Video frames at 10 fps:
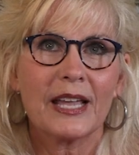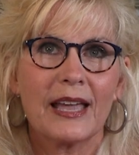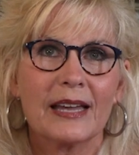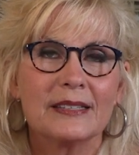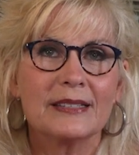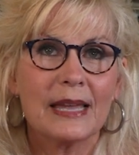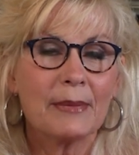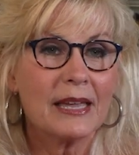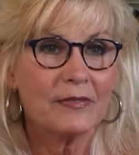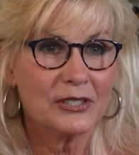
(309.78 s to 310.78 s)
and they
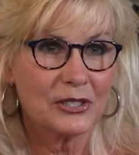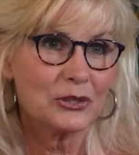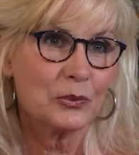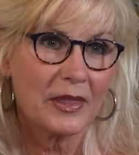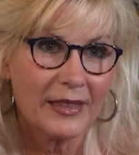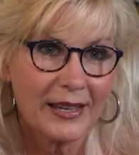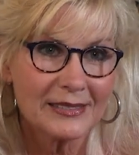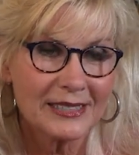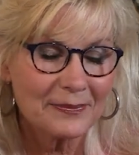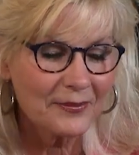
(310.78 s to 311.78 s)
make visits with
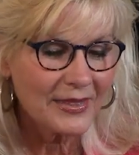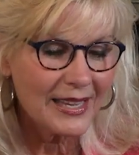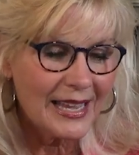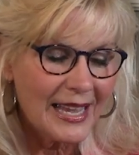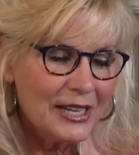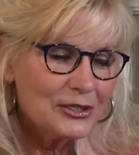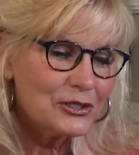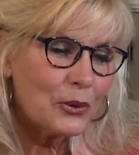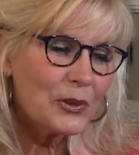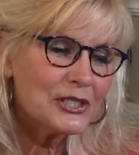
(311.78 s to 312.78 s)
us.
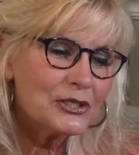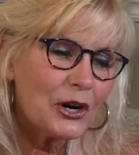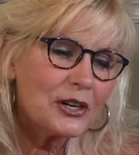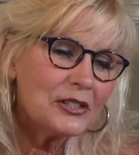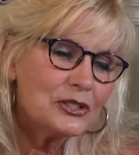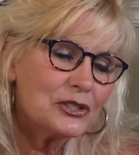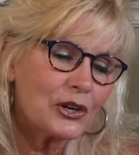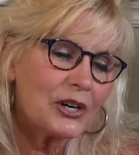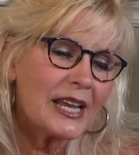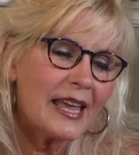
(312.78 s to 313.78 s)
So we started the
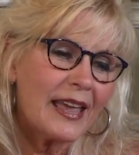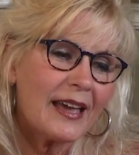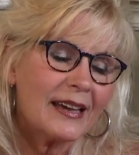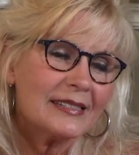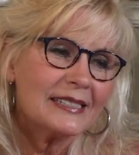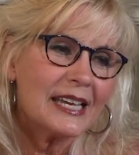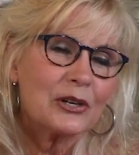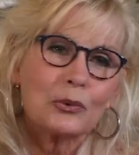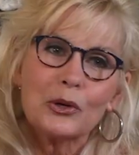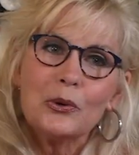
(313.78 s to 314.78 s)
journey, and
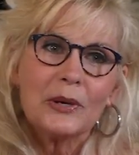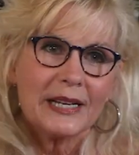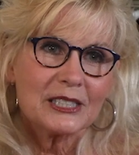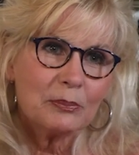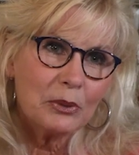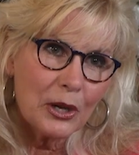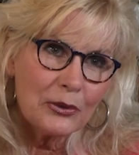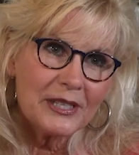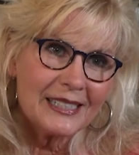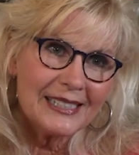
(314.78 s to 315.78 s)
it grew, it
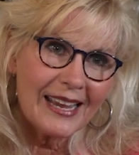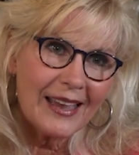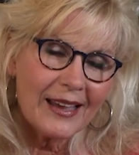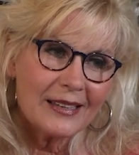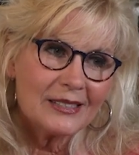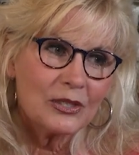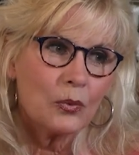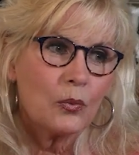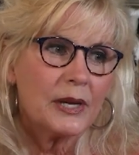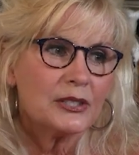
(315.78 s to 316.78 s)
exploded, and
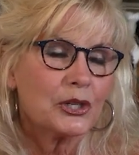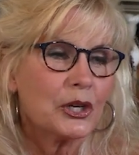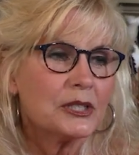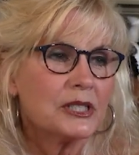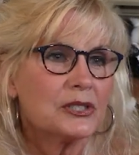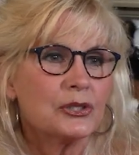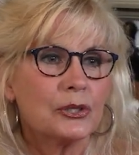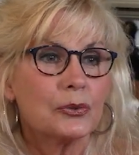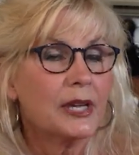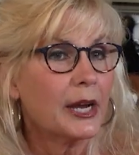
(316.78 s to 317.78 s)
it turned
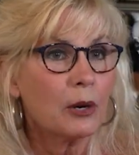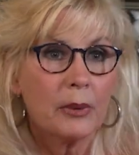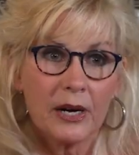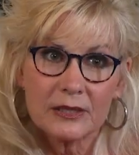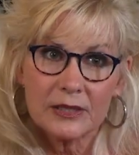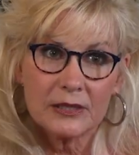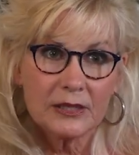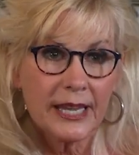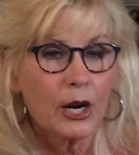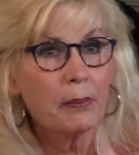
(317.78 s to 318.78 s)
into care
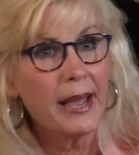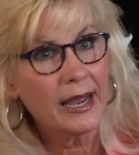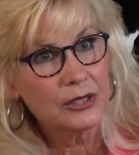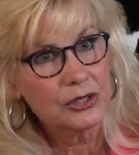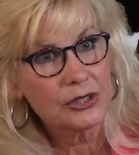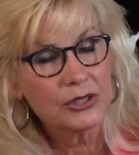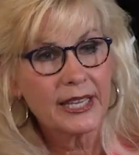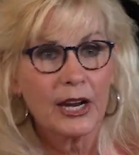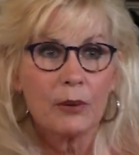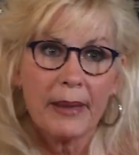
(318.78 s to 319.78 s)
boxes, care packages,
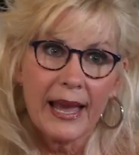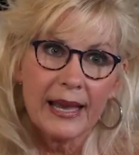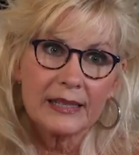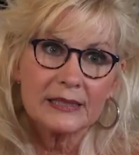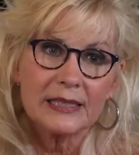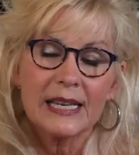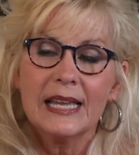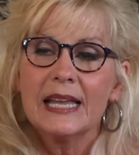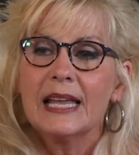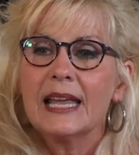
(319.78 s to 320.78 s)
care bags.
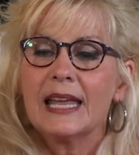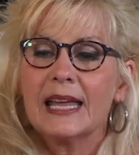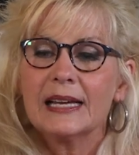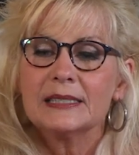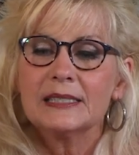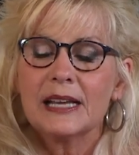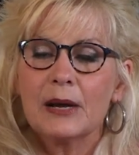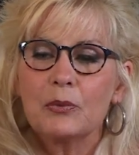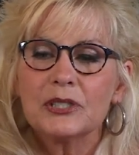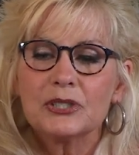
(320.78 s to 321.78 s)
And
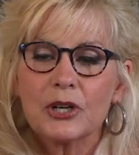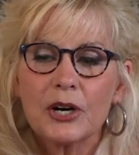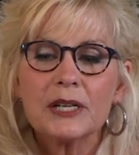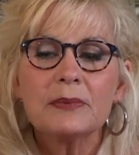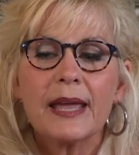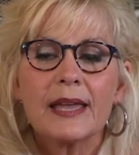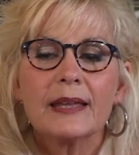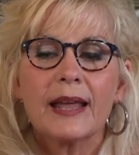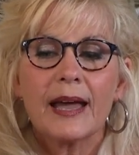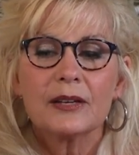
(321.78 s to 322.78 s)
we started
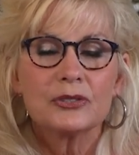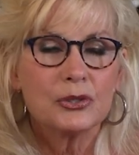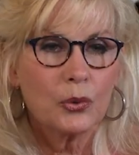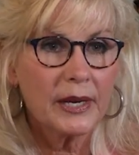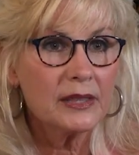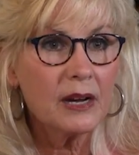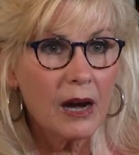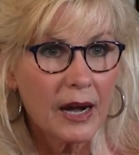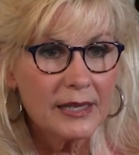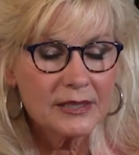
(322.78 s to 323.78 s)
it as Joy in the
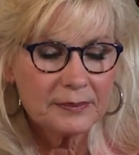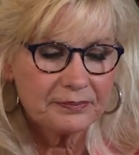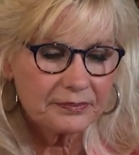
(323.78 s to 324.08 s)
Cause,